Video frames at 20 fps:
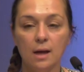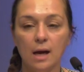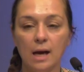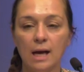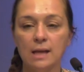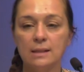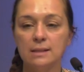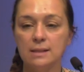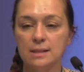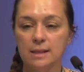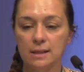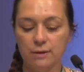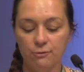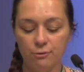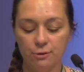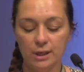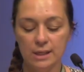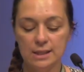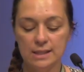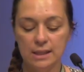And
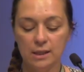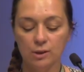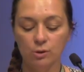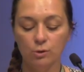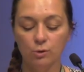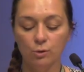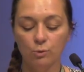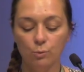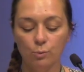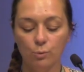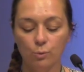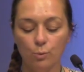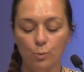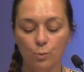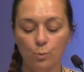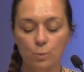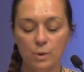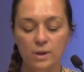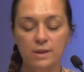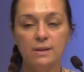delivering a deal
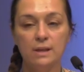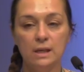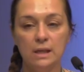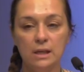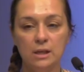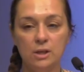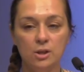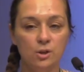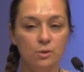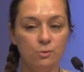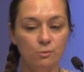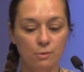with the EU